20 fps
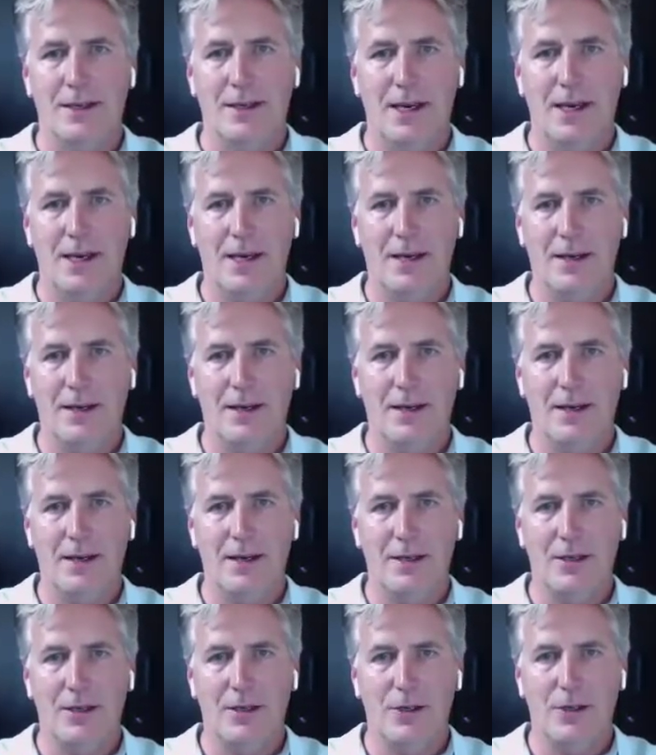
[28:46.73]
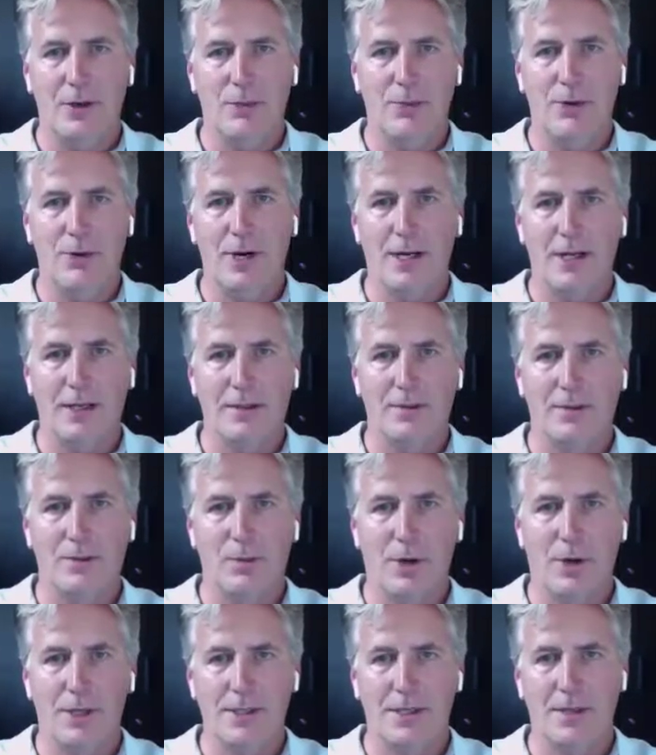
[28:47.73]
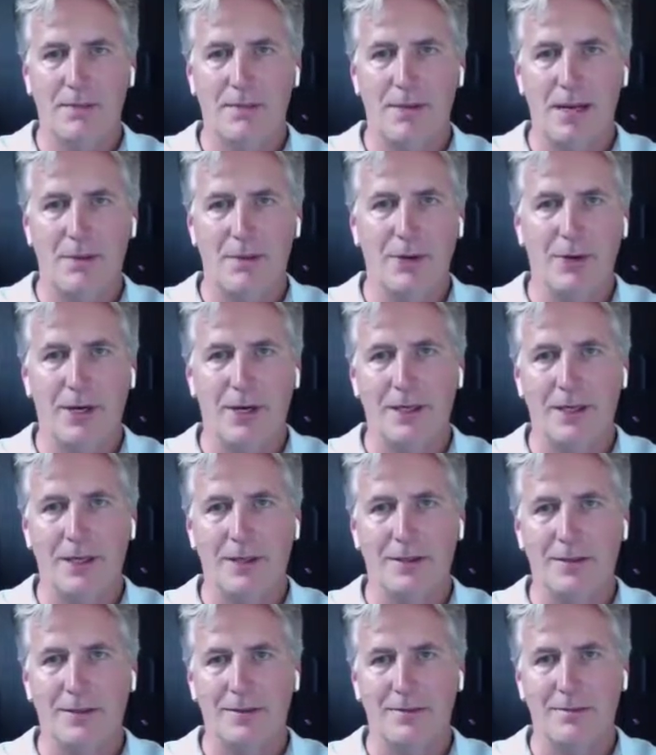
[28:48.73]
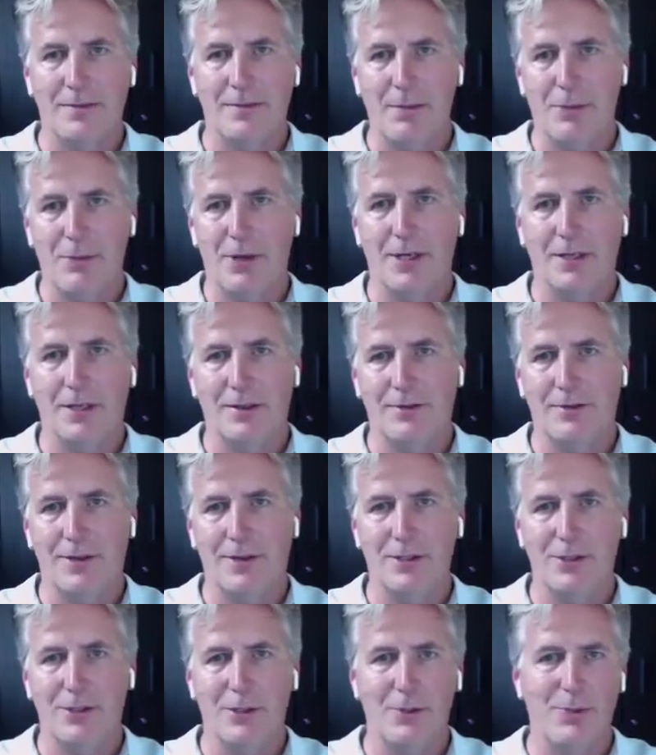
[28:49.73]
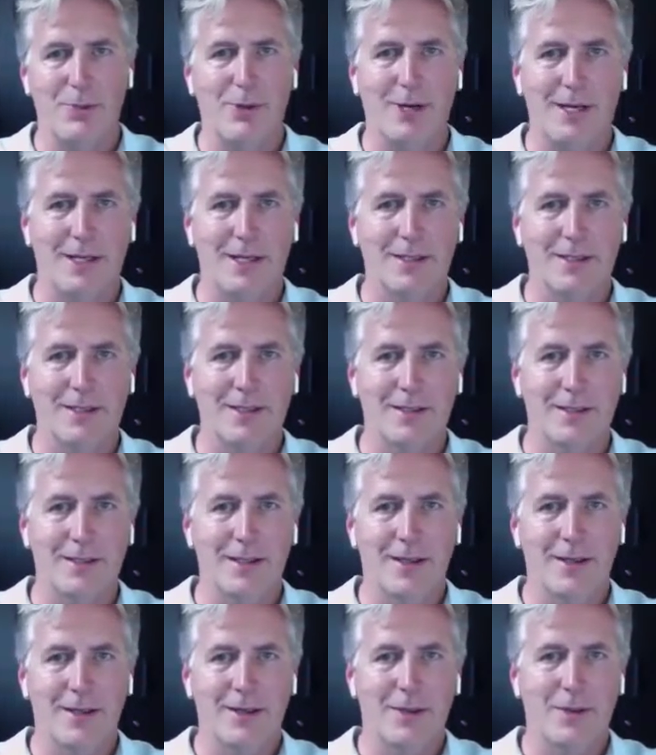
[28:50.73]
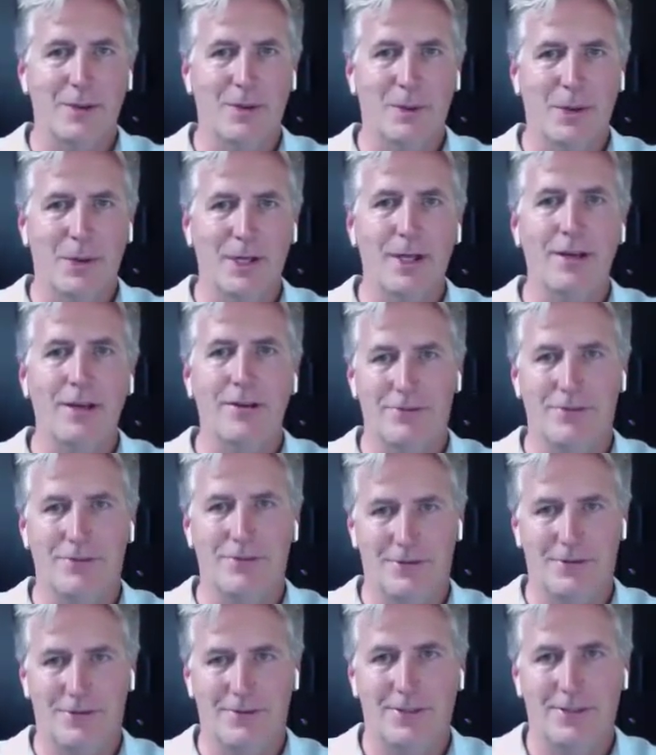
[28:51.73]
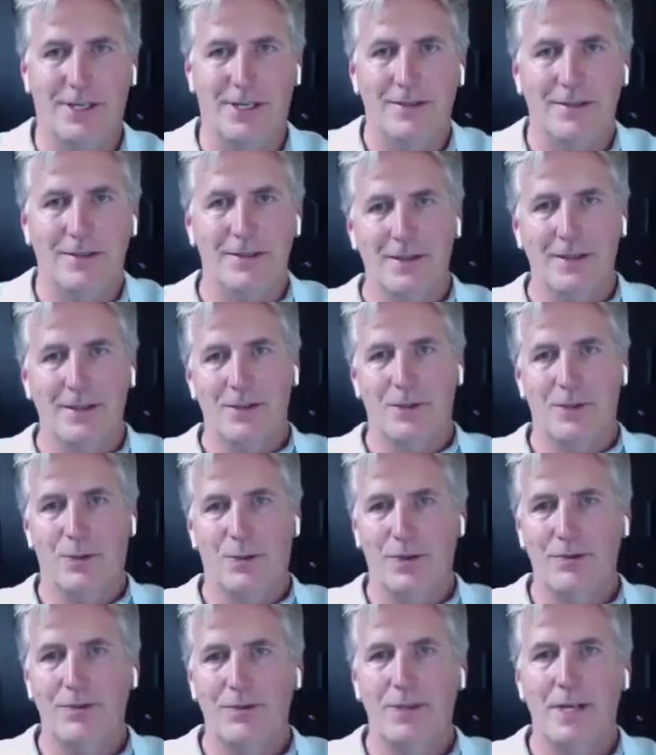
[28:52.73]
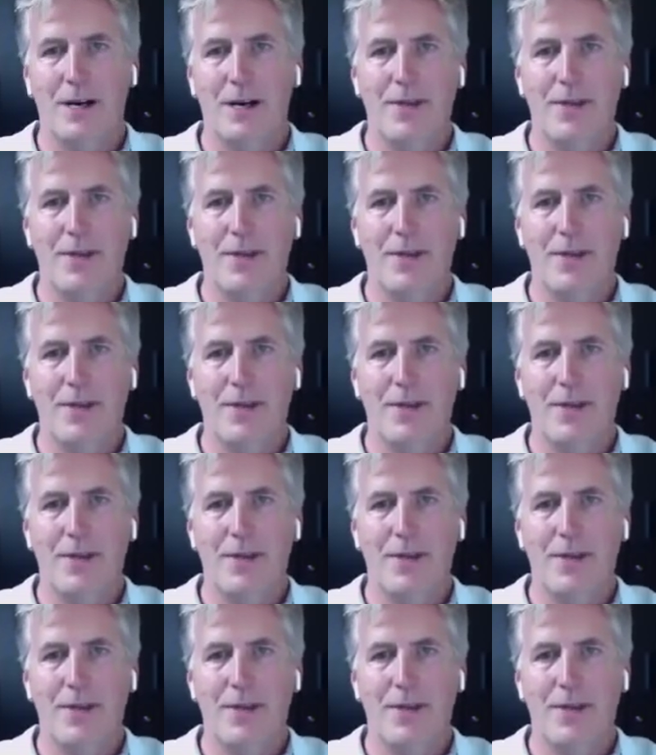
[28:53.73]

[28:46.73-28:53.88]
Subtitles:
hey, your product works on my product and my product affects your product, and what if, right? Exactly.